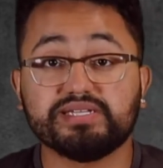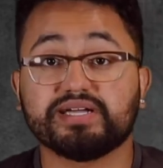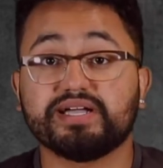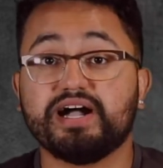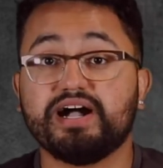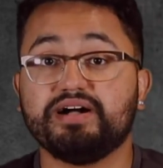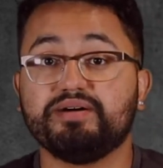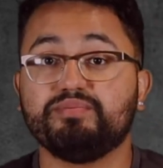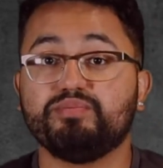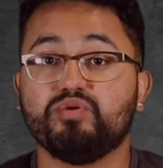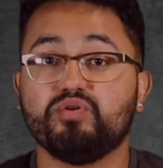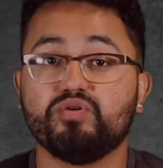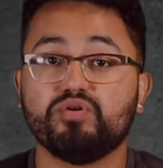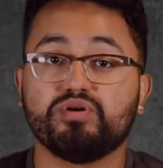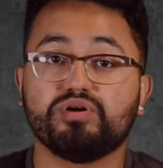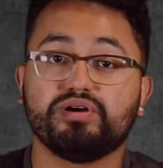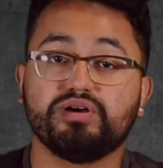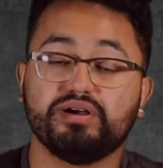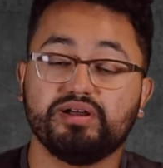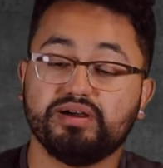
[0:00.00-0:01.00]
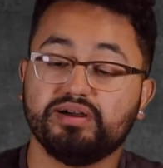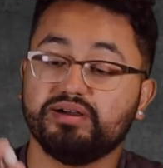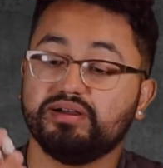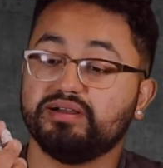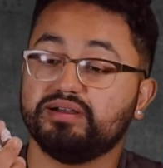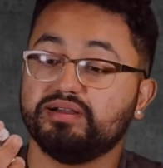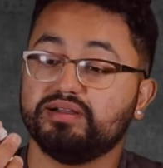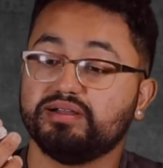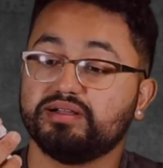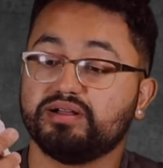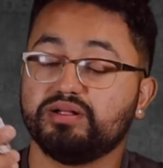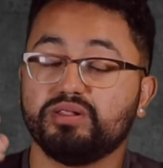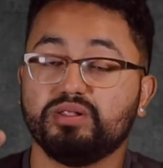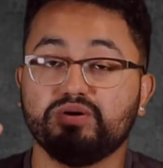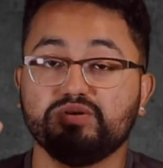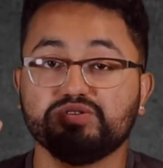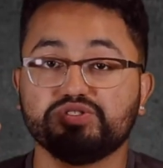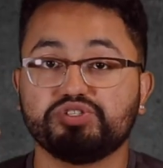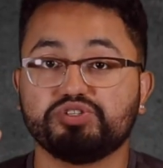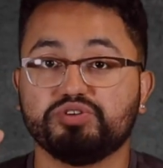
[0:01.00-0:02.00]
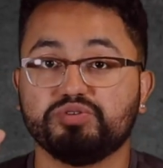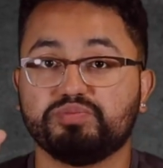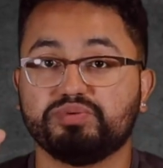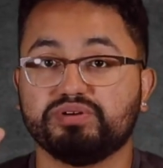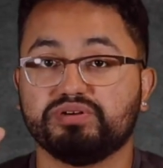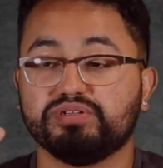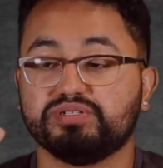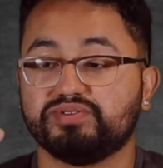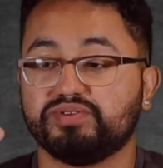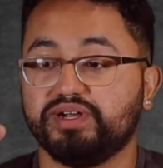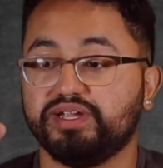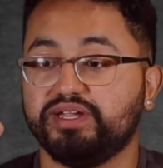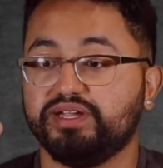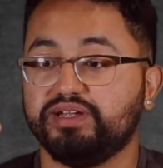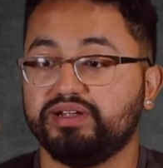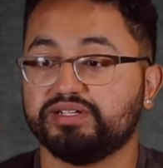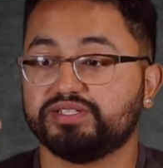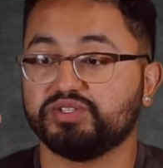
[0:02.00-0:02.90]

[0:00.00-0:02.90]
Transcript: I got more clone troopers right here.